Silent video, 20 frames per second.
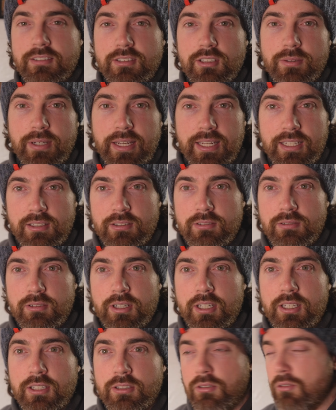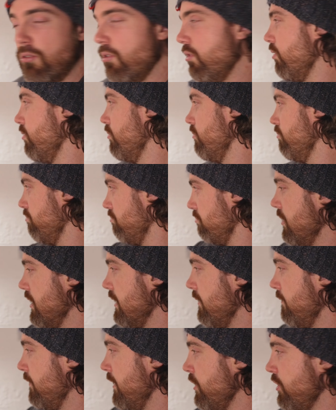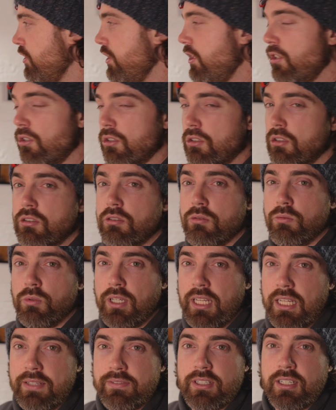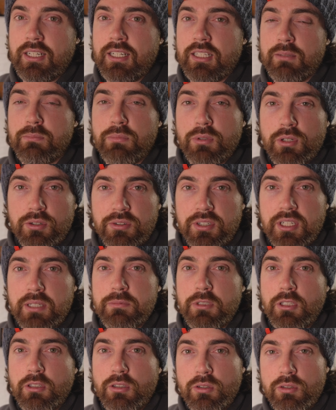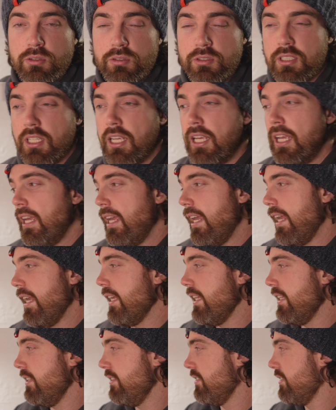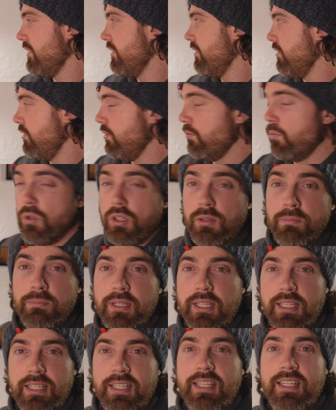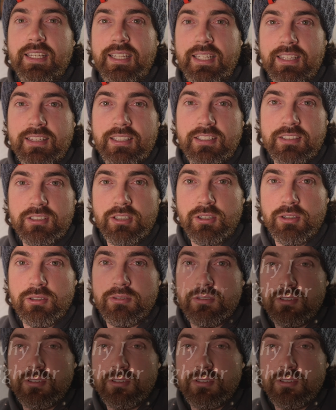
You edit in DaVinci or whatever other program you use, and you want to be here in the zone.